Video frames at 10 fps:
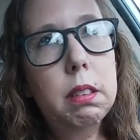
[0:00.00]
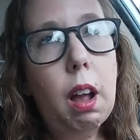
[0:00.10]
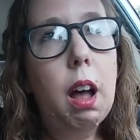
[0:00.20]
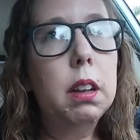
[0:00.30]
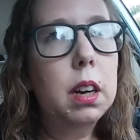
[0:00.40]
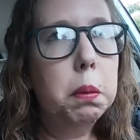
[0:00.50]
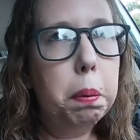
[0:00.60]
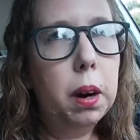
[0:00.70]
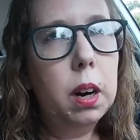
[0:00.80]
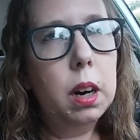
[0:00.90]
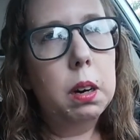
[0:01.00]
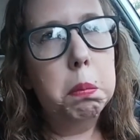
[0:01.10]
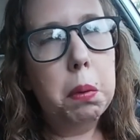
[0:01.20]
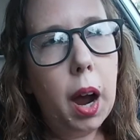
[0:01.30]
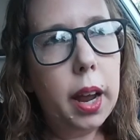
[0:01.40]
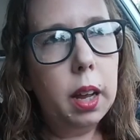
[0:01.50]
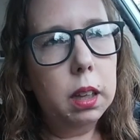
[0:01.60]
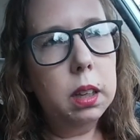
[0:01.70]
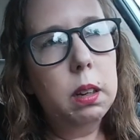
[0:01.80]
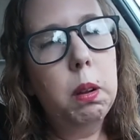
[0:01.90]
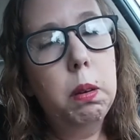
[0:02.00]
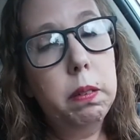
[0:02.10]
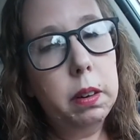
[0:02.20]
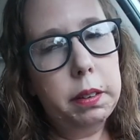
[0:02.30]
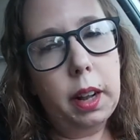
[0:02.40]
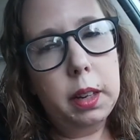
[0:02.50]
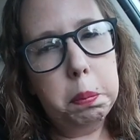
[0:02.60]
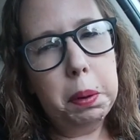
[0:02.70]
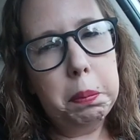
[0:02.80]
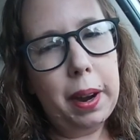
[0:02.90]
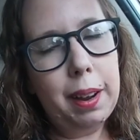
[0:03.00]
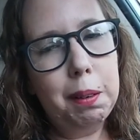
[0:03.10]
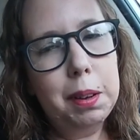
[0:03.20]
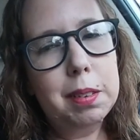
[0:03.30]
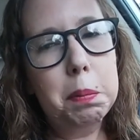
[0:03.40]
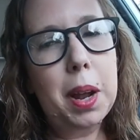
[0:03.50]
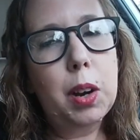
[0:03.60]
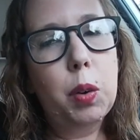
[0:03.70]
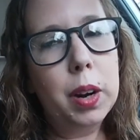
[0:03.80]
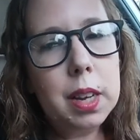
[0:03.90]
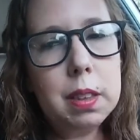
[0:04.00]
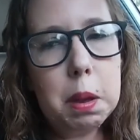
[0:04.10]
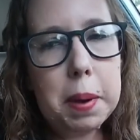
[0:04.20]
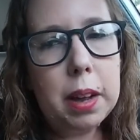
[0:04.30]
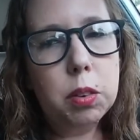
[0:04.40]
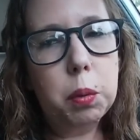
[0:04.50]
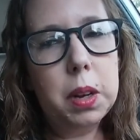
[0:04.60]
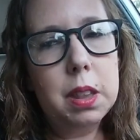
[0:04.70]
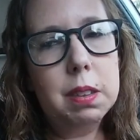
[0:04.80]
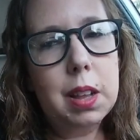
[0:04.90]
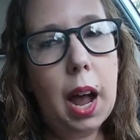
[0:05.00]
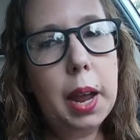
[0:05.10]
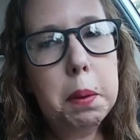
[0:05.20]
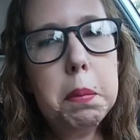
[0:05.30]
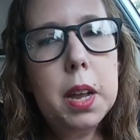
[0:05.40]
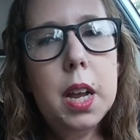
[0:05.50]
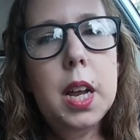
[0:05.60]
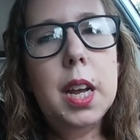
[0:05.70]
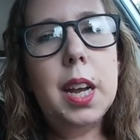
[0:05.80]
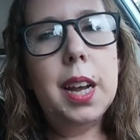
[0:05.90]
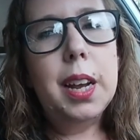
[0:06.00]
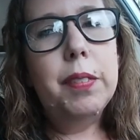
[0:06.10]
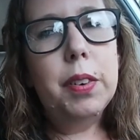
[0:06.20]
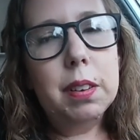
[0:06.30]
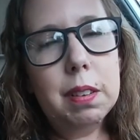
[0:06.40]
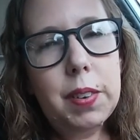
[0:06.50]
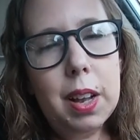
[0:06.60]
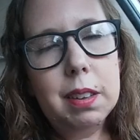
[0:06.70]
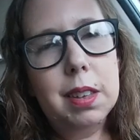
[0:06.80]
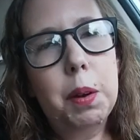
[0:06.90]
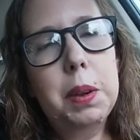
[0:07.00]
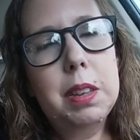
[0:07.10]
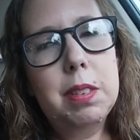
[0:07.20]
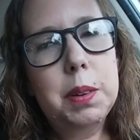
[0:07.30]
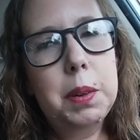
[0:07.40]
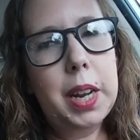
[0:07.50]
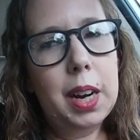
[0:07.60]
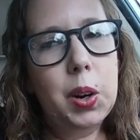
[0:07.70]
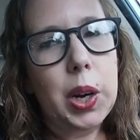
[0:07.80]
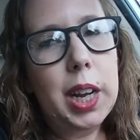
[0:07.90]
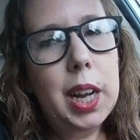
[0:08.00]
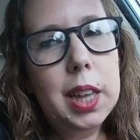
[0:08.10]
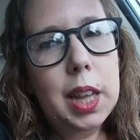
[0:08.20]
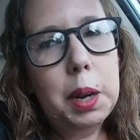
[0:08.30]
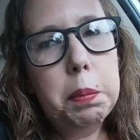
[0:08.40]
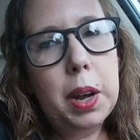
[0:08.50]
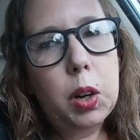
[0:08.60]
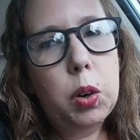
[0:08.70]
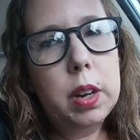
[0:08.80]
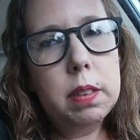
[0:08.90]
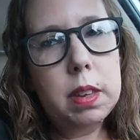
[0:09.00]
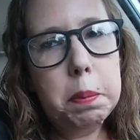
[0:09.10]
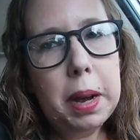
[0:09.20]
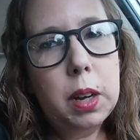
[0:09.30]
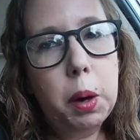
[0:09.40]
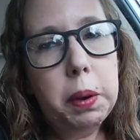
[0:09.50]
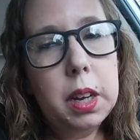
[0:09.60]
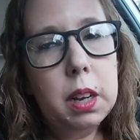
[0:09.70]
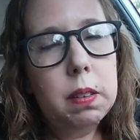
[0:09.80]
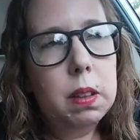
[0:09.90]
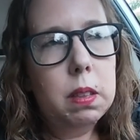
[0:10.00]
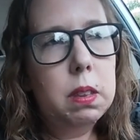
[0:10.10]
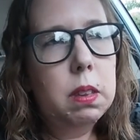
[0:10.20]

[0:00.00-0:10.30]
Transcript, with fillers: dollar per mile, a little over a dollar per mile, which I'm not crazy about during this time First of all, it's going to an area that I'm not crazy about going because it